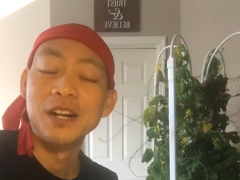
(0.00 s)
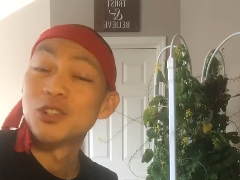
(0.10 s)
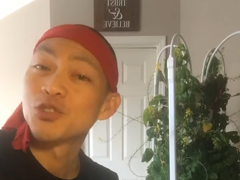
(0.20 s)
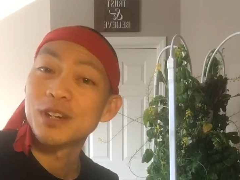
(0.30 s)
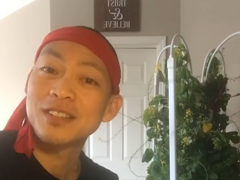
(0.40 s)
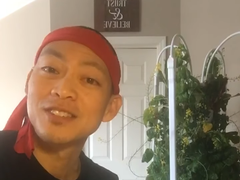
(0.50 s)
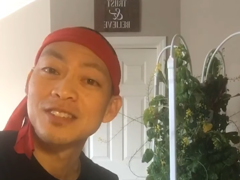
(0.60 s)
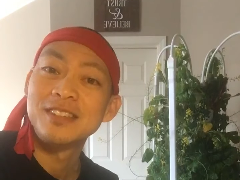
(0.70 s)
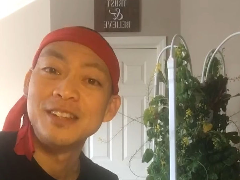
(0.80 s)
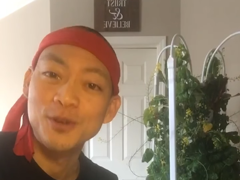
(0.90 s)

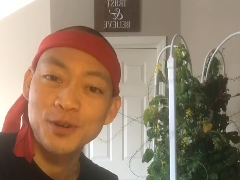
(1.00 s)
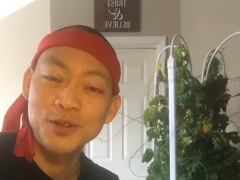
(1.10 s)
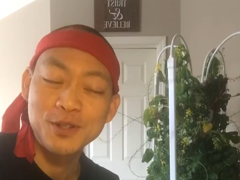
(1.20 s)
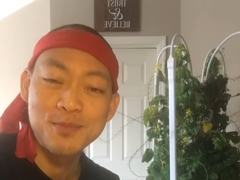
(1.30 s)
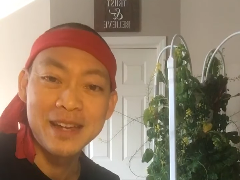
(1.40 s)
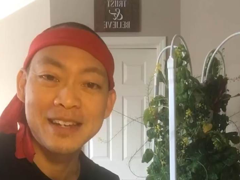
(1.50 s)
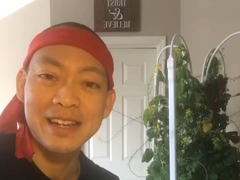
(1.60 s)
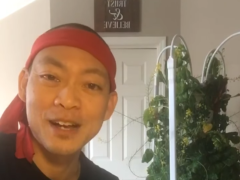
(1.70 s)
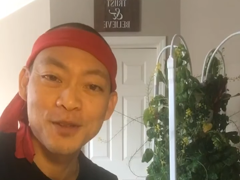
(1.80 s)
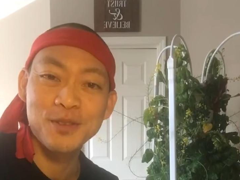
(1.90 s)
tricks in order to make
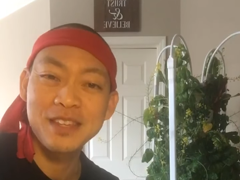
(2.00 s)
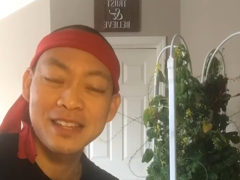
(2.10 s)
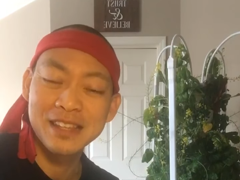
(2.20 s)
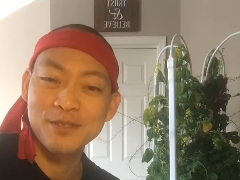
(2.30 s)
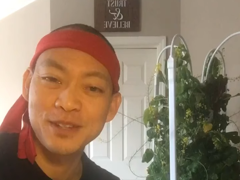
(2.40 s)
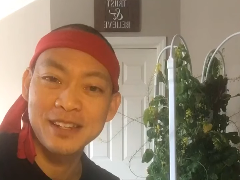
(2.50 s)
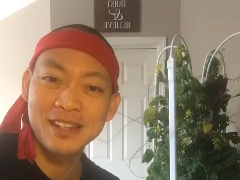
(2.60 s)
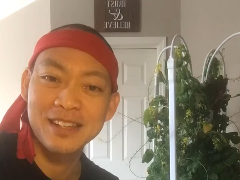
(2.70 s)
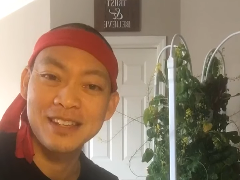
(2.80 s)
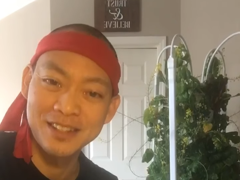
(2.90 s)
healthy
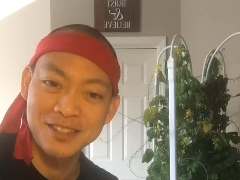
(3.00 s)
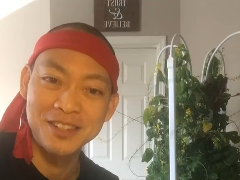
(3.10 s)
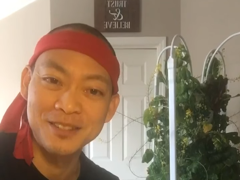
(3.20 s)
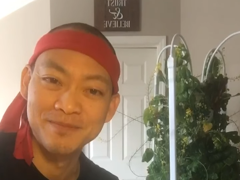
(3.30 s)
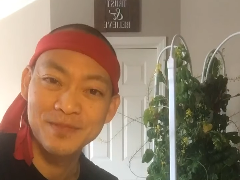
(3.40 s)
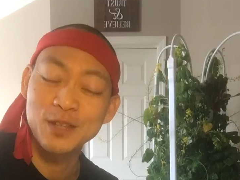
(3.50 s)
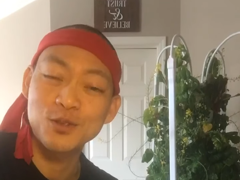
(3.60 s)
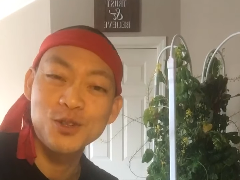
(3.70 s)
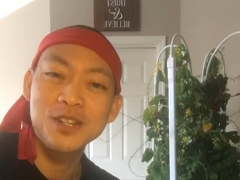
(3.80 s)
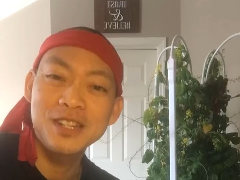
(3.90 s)
living easy. Thanks
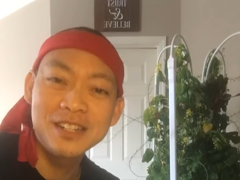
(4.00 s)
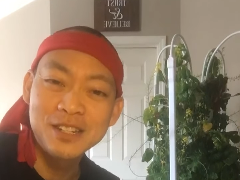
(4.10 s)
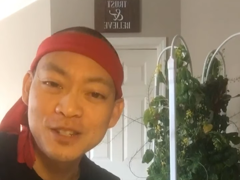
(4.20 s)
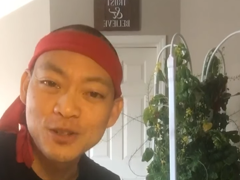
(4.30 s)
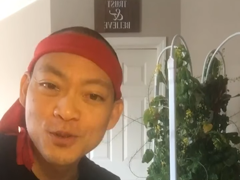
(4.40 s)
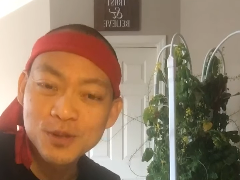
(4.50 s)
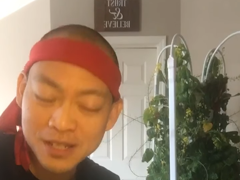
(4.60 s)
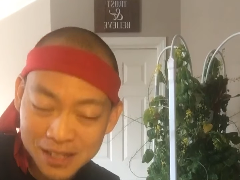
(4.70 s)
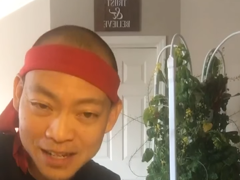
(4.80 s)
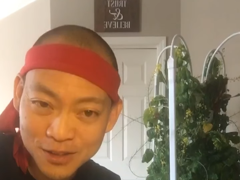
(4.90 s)
for tuning in to
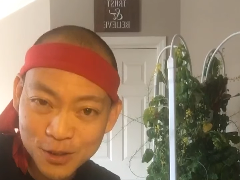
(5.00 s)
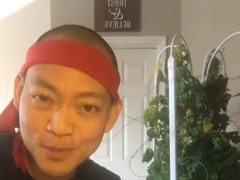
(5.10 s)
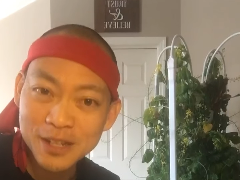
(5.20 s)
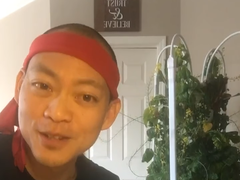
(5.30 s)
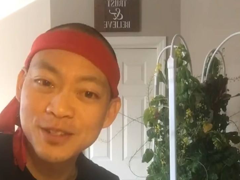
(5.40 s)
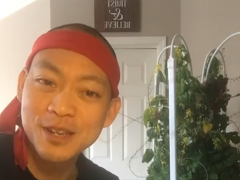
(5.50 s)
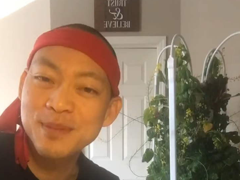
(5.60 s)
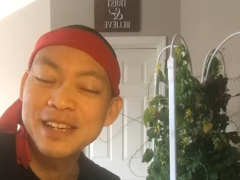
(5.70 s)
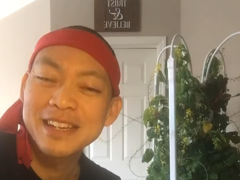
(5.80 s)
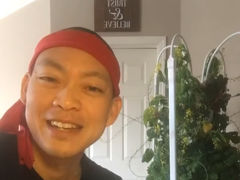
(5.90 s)
today's 2-Minute New
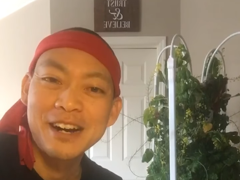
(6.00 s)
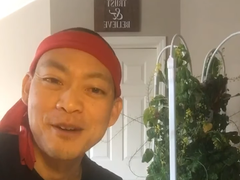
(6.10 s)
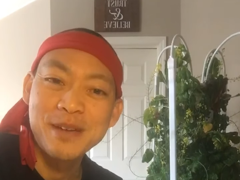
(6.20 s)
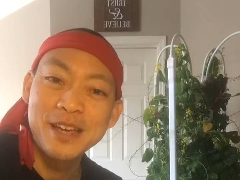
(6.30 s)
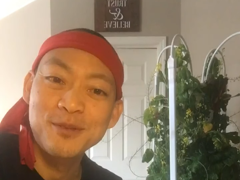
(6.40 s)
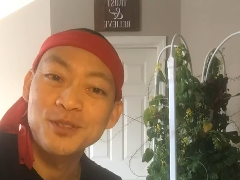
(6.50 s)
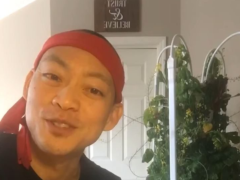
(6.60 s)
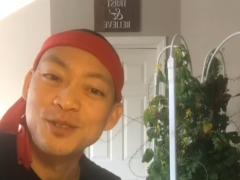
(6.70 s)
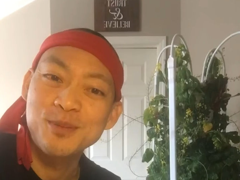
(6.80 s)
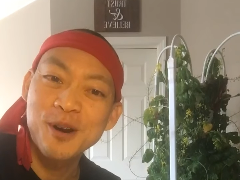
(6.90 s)
Tip, and we'll
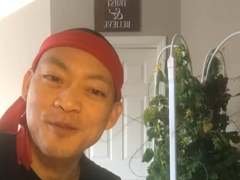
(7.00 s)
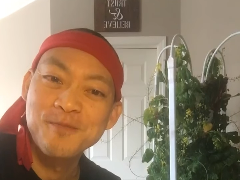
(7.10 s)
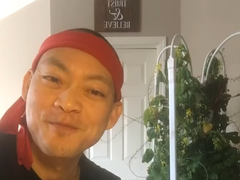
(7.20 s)
see you tomorrow.